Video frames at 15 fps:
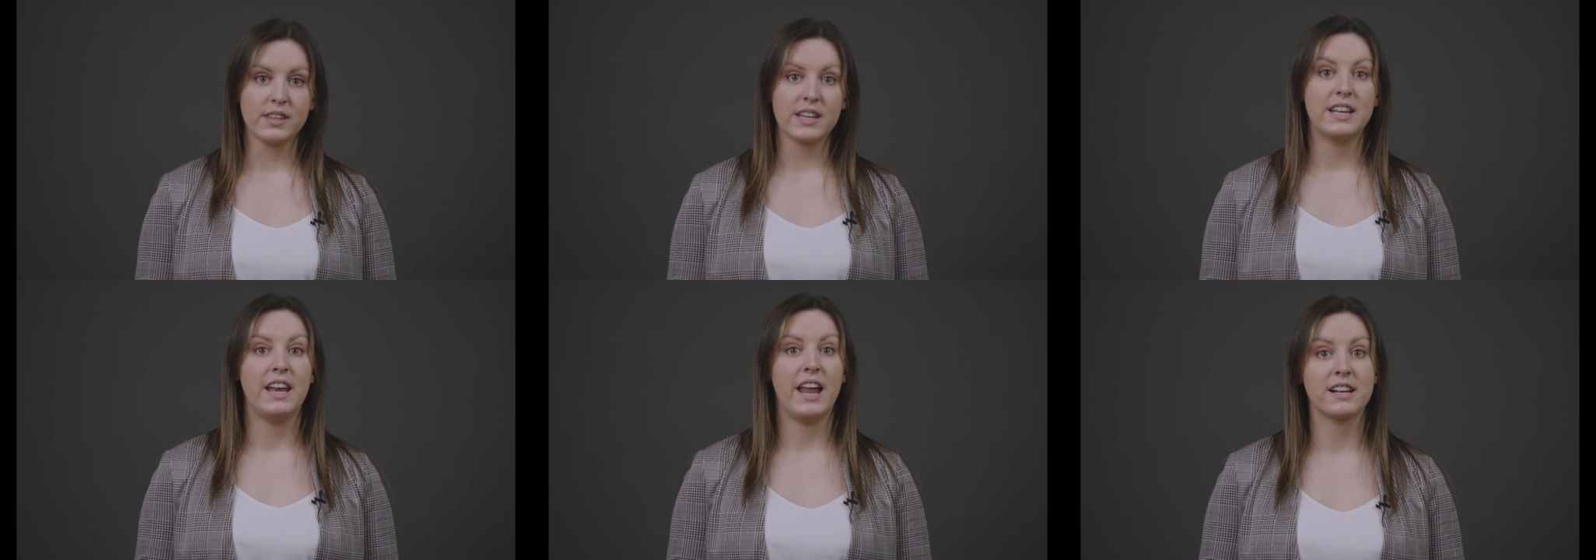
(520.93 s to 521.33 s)

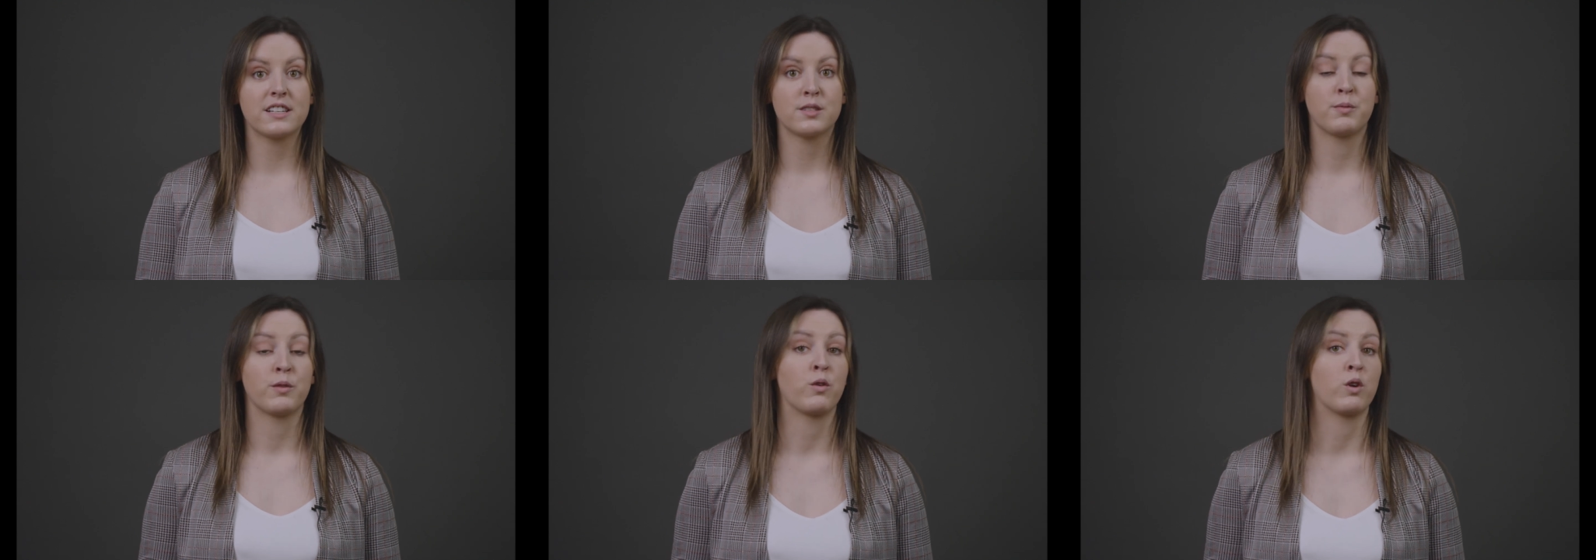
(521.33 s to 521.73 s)

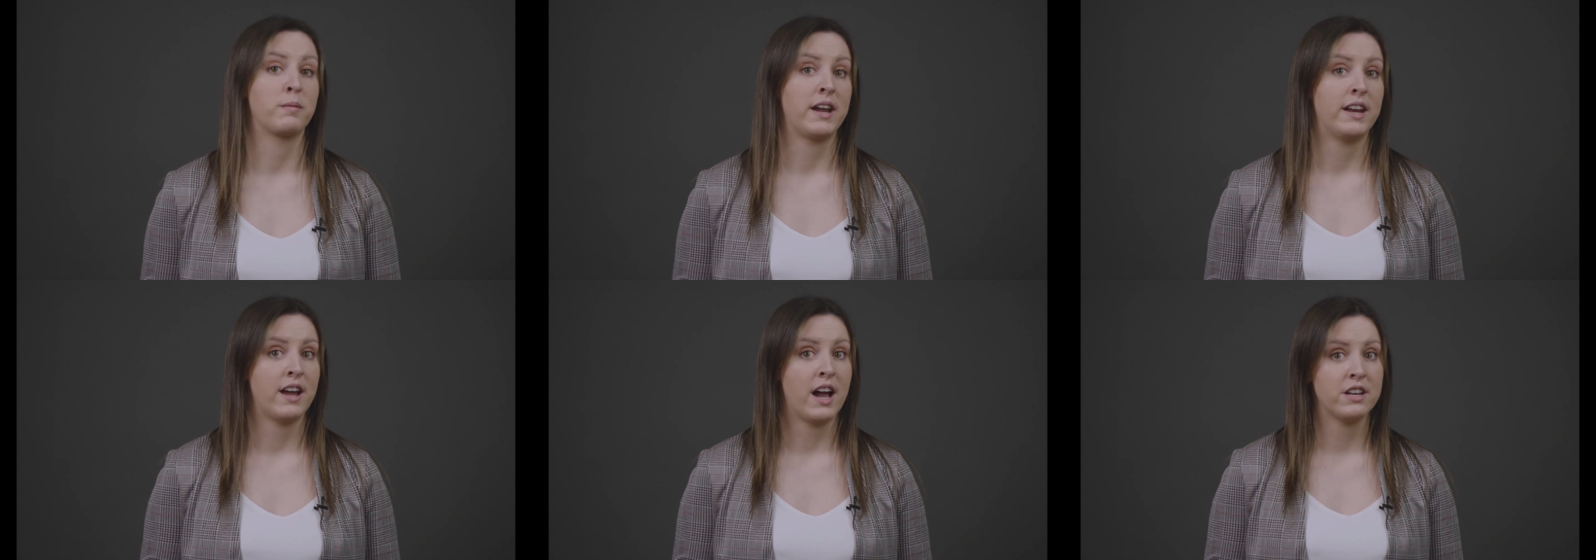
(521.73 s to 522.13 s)
Next, perform
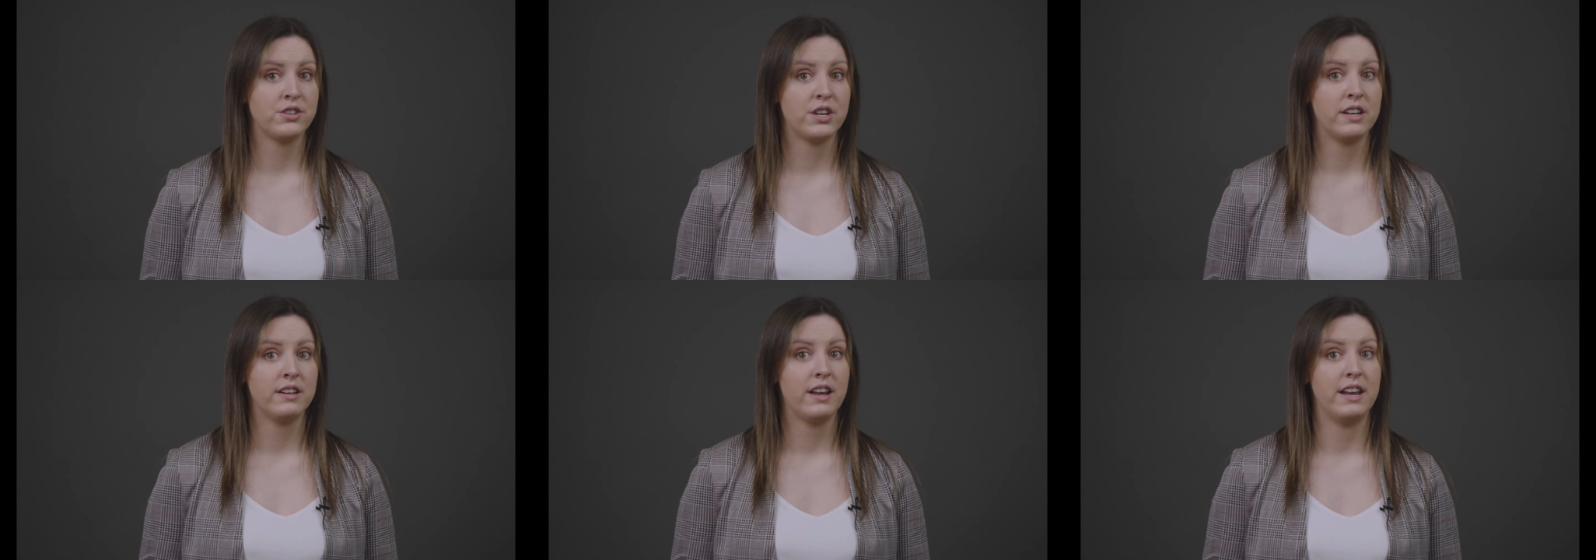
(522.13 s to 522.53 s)
hand
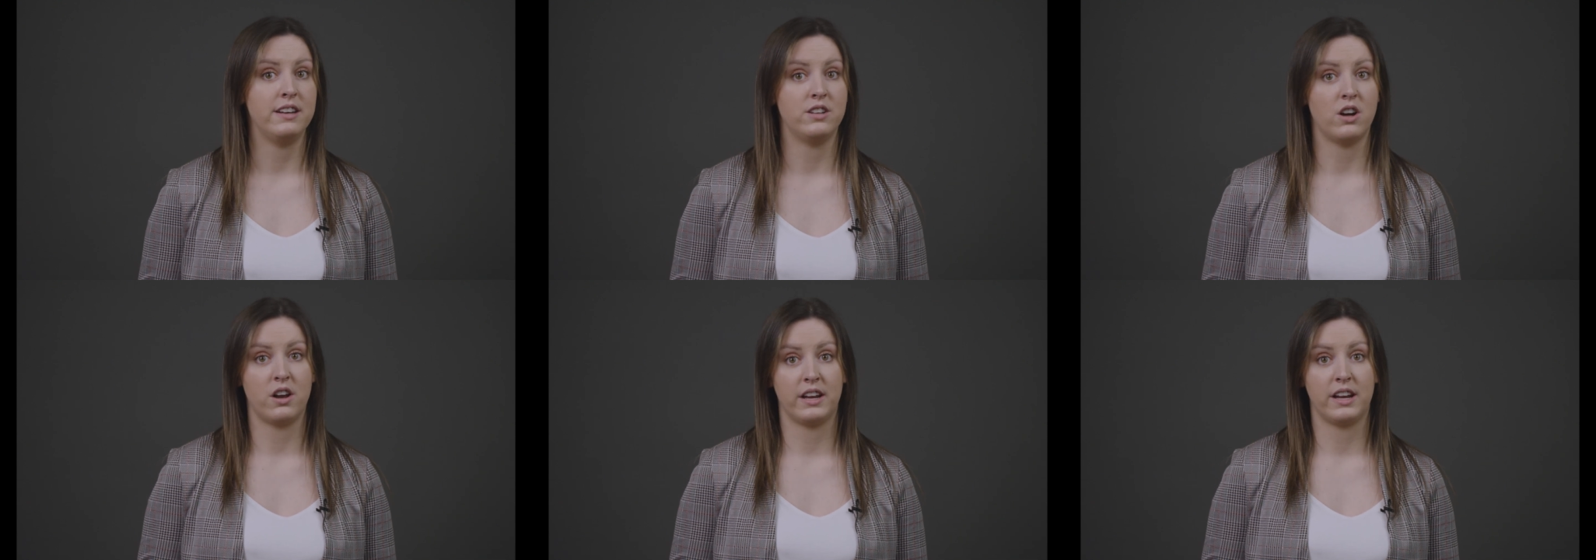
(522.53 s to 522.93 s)
hygiene and
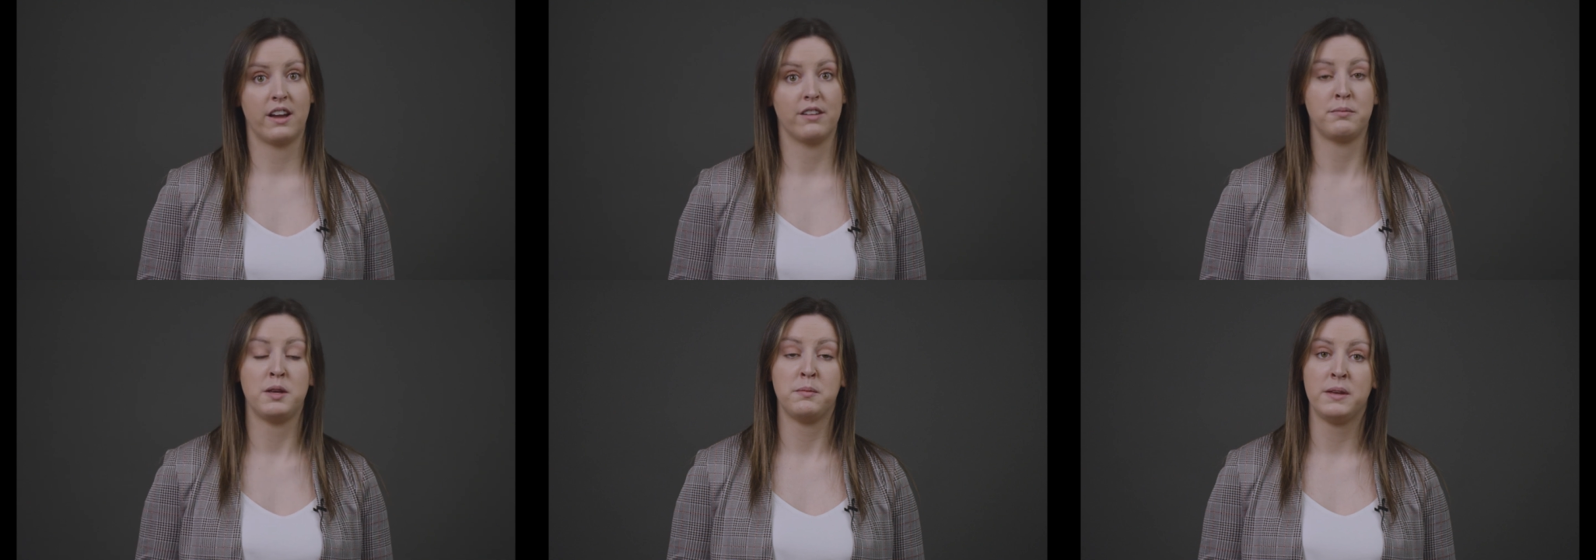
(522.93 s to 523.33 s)
donning
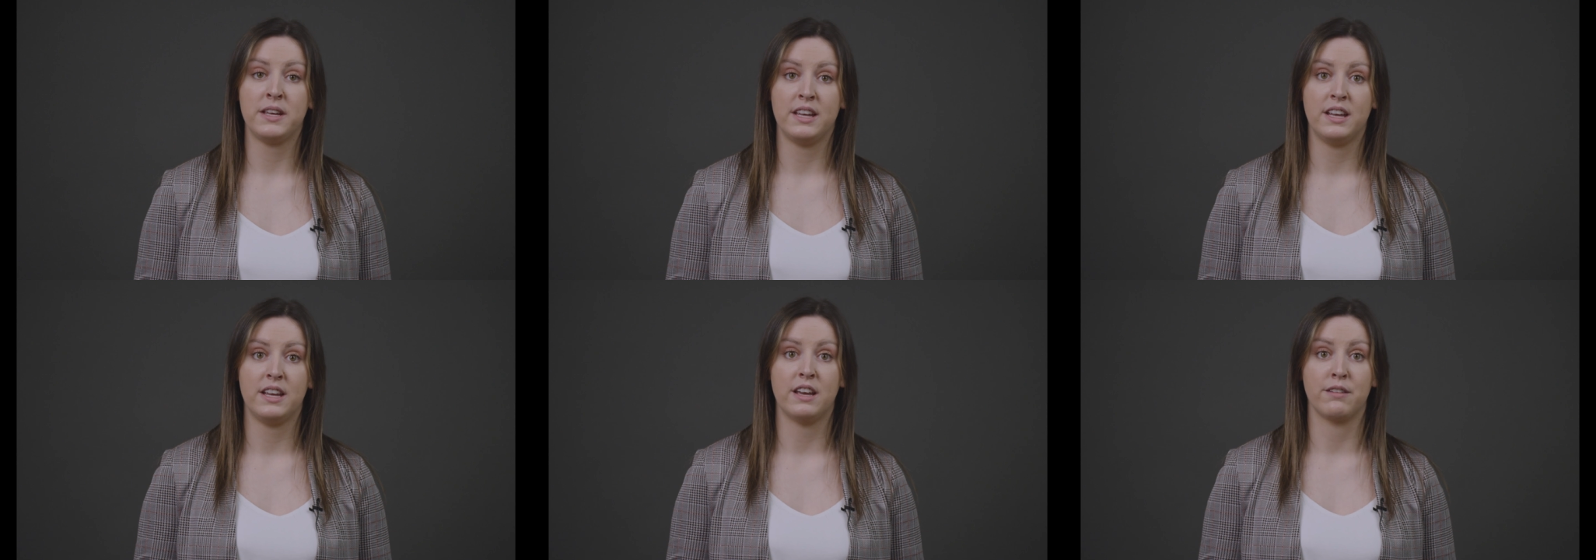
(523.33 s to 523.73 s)
of
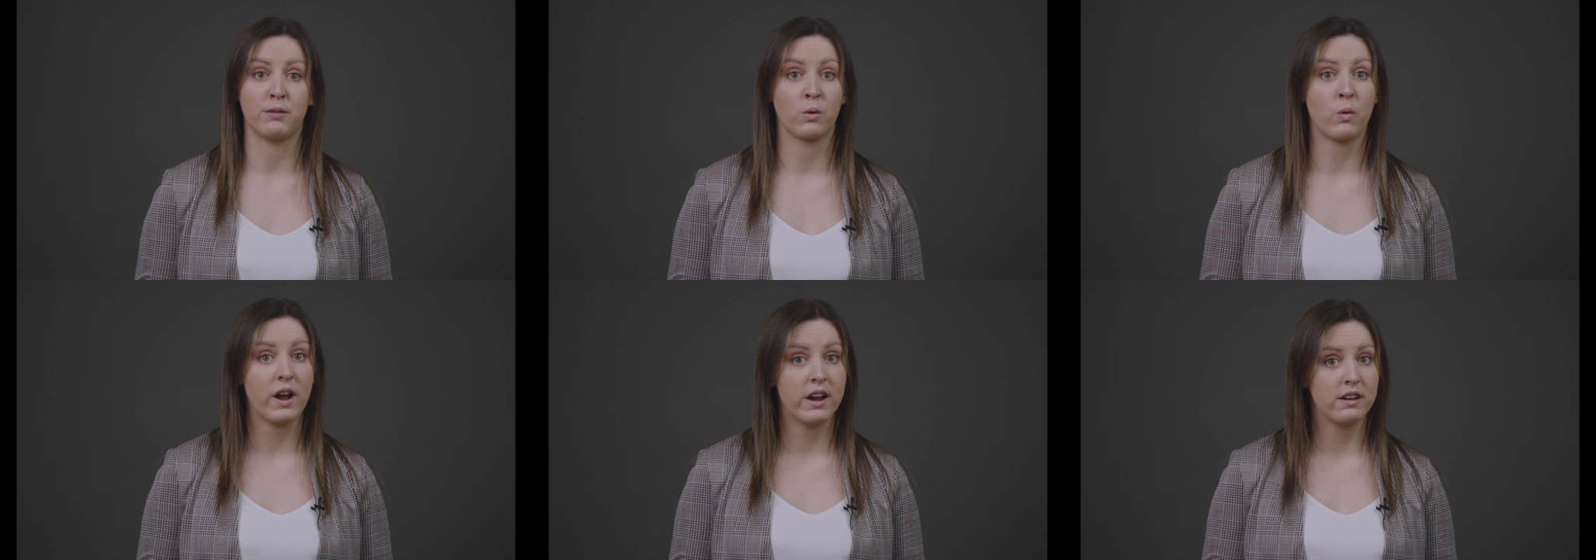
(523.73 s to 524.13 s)
PPE if
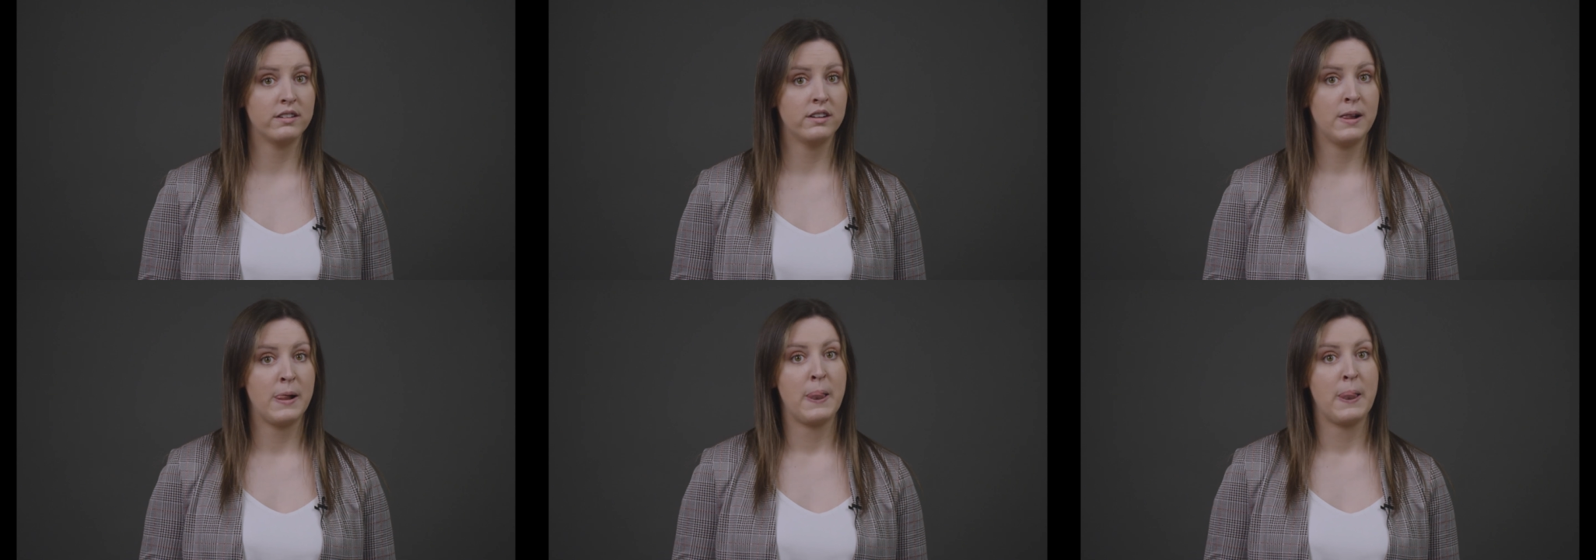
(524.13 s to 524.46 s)
required.